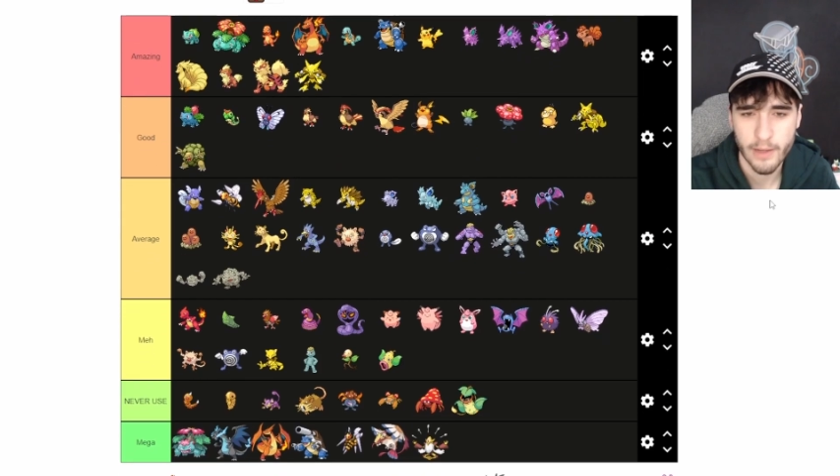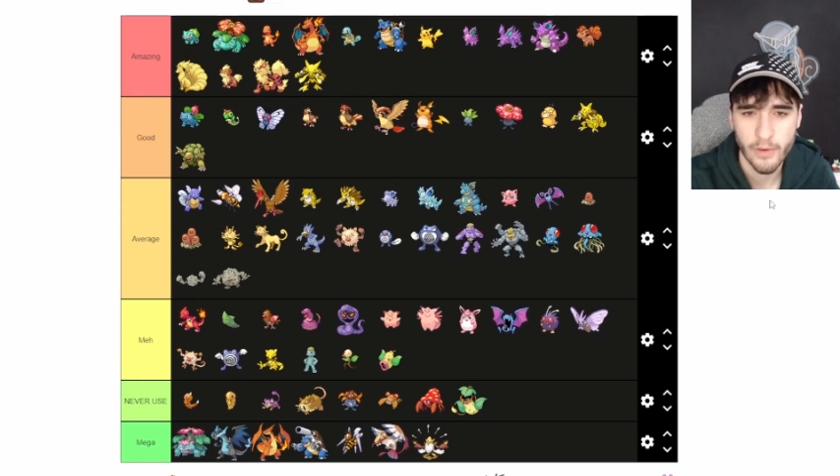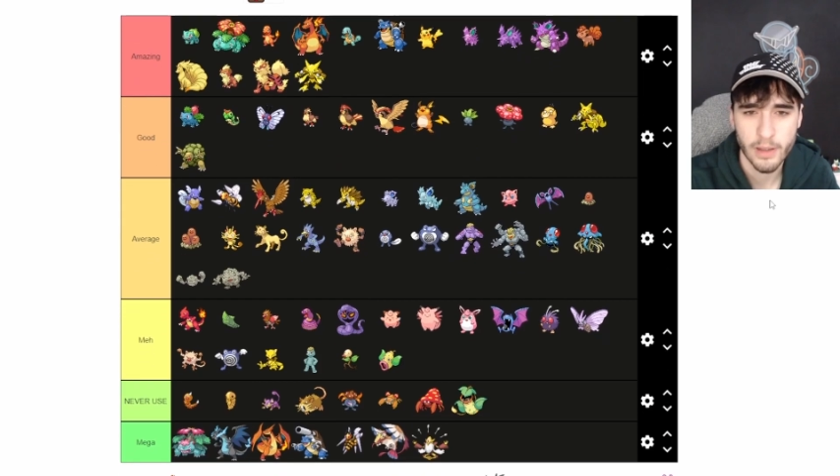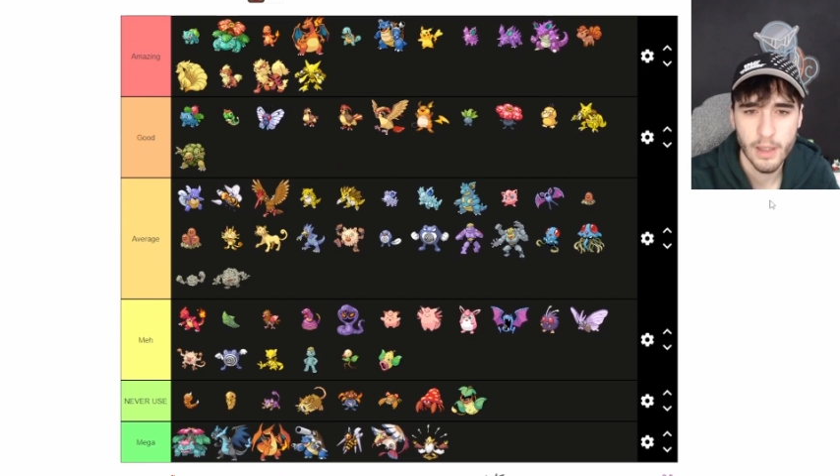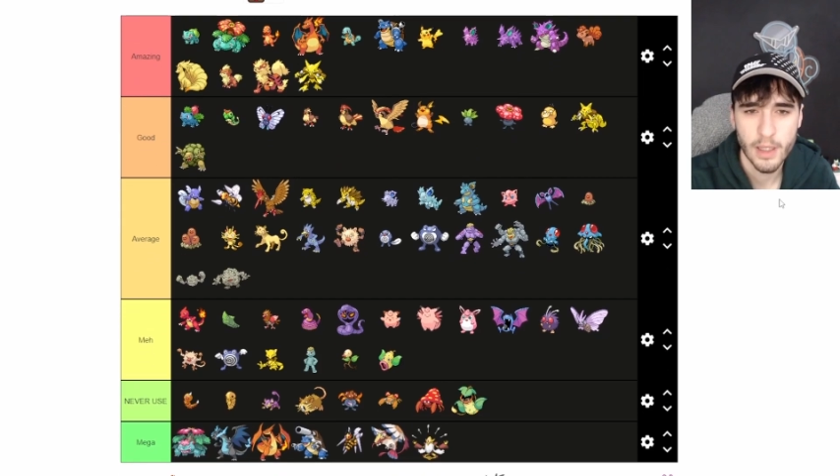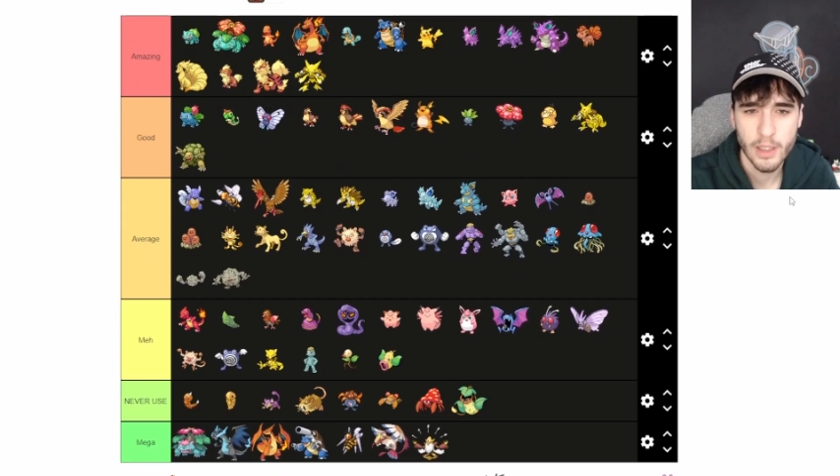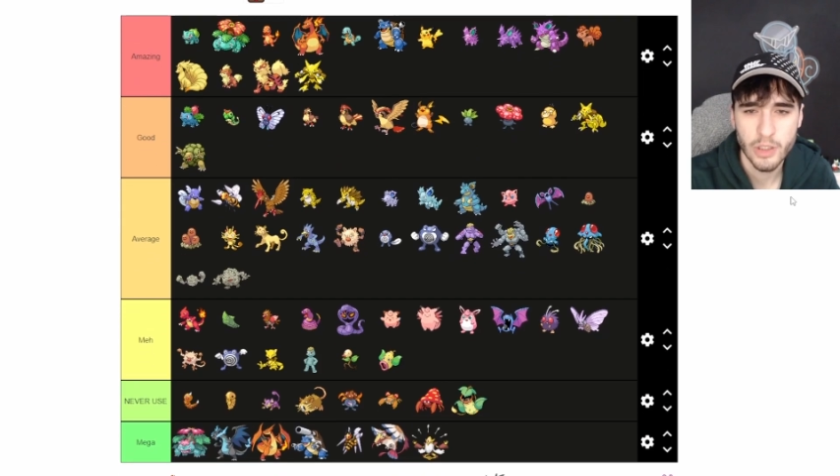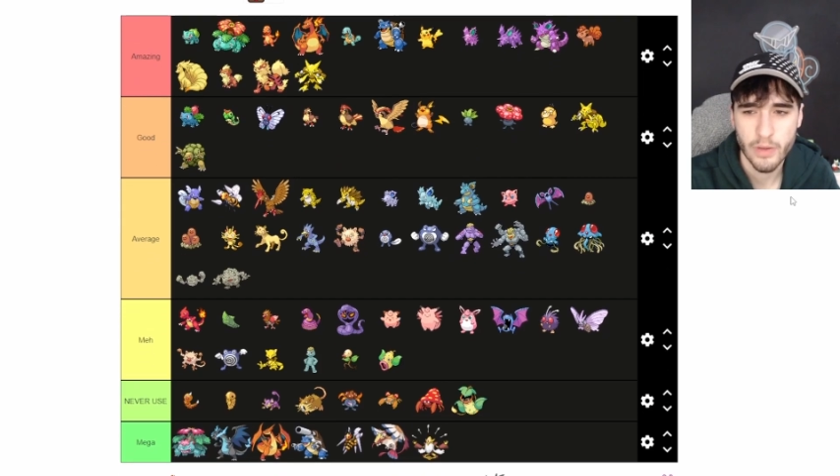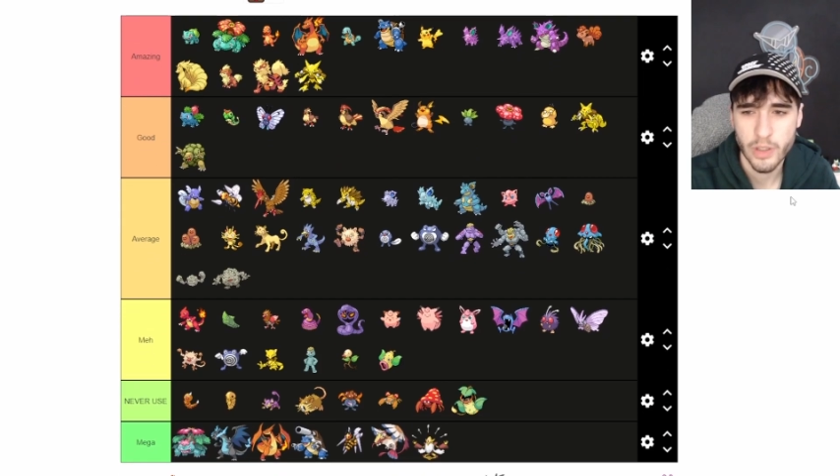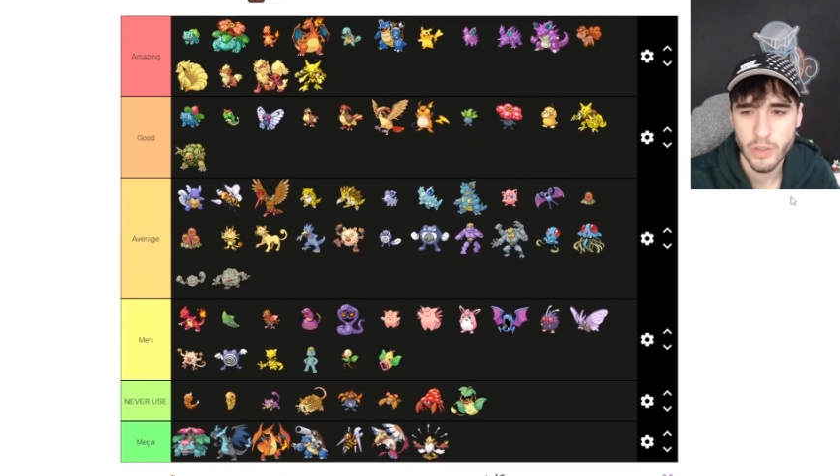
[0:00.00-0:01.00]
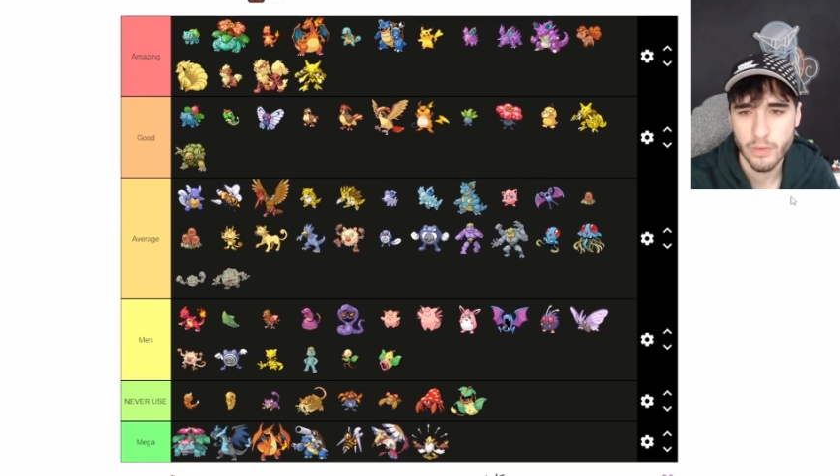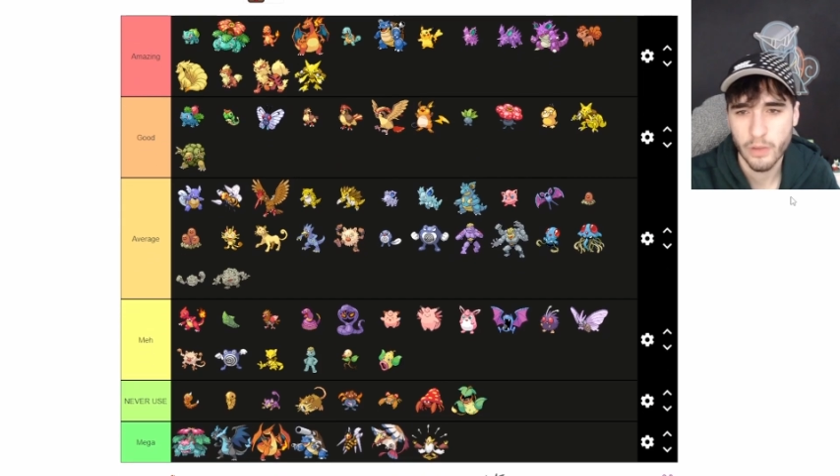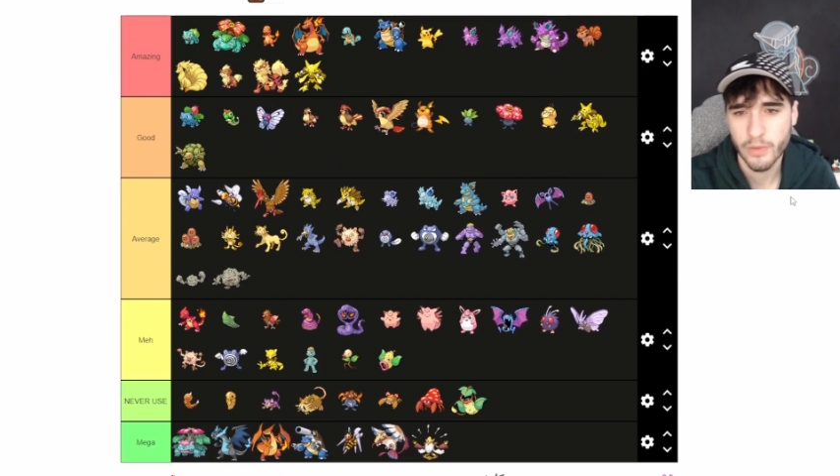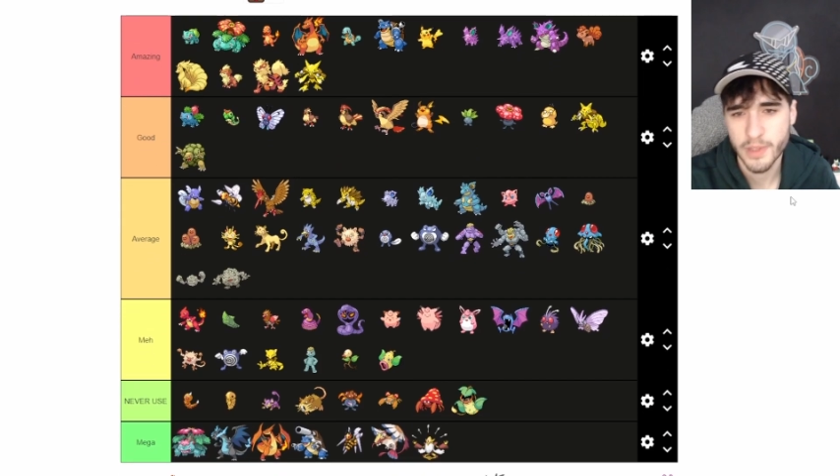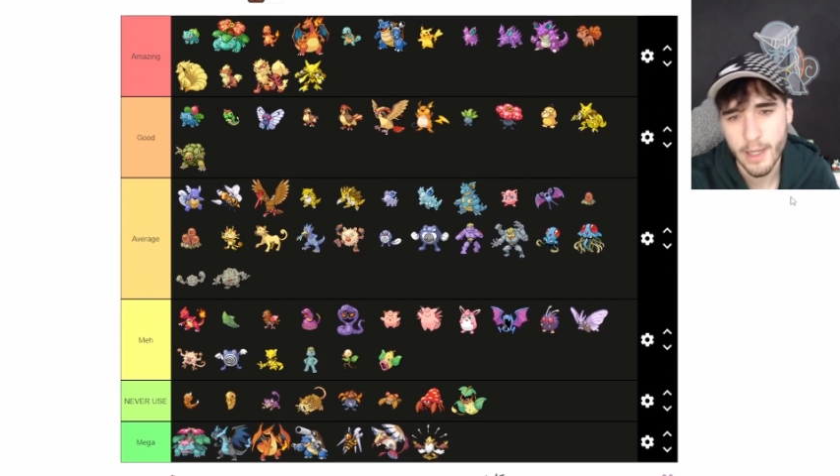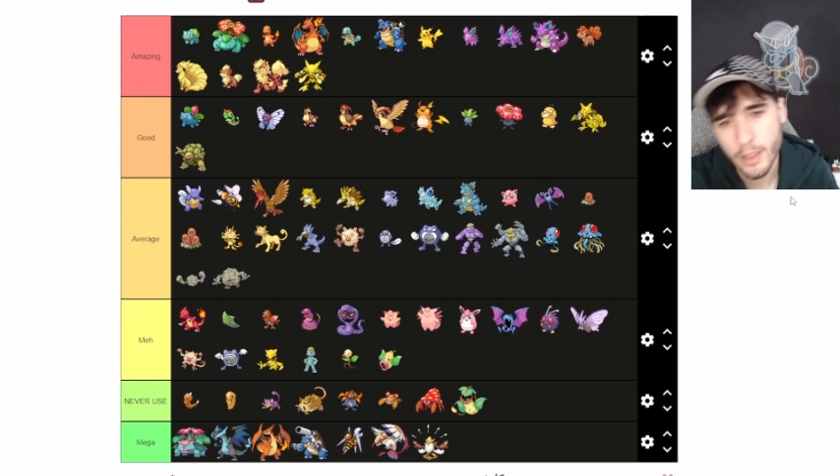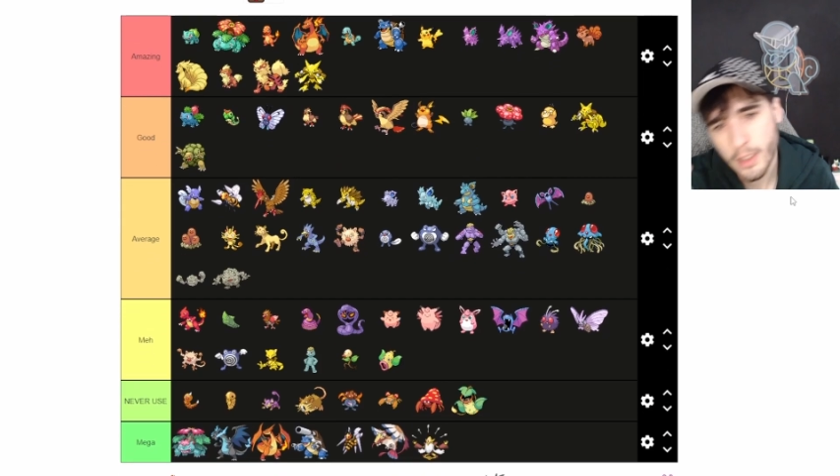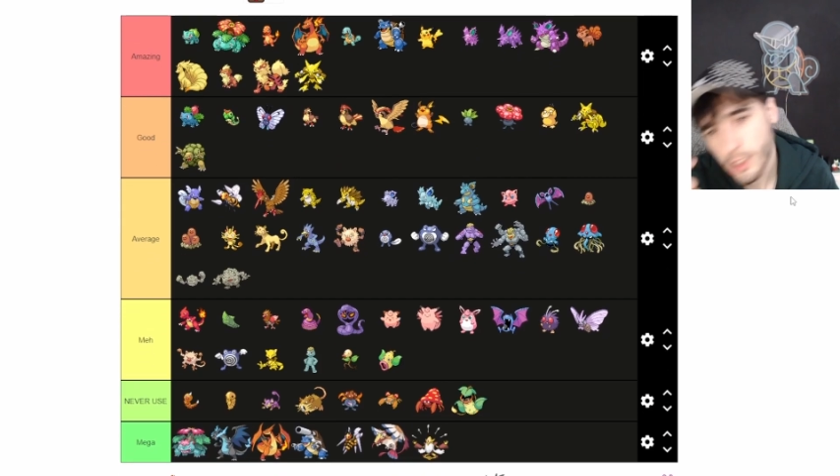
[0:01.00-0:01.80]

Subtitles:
when Generation 1 was out.